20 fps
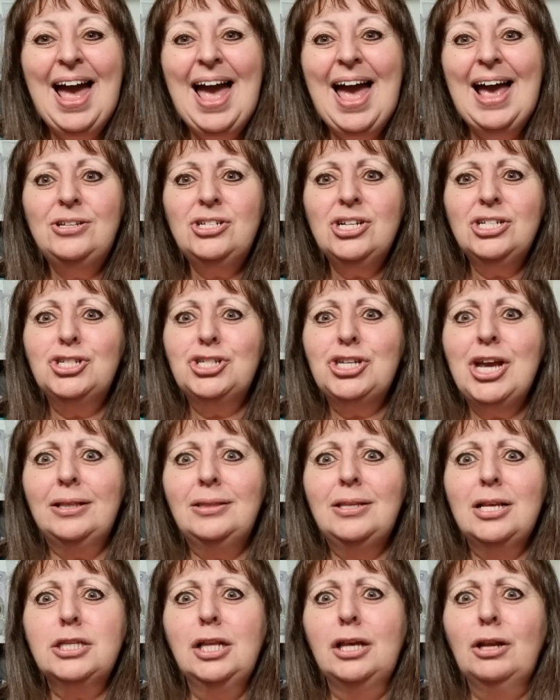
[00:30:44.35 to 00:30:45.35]
And just check
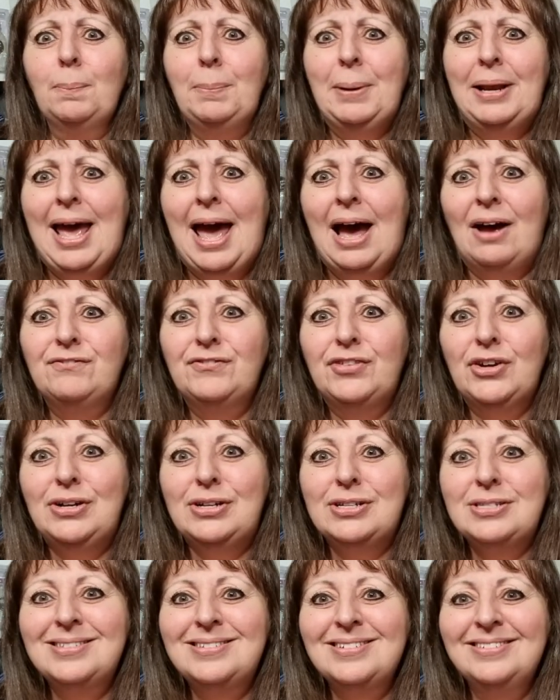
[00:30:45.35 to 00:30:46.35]
this little bit out
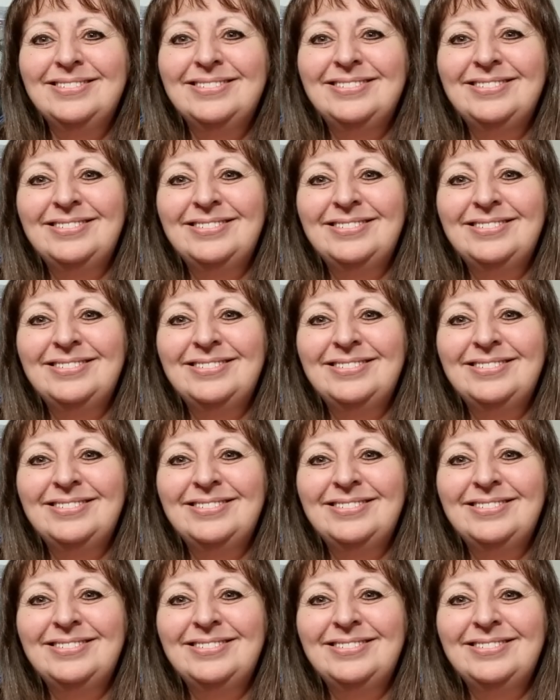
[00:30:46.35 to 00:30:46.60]
first.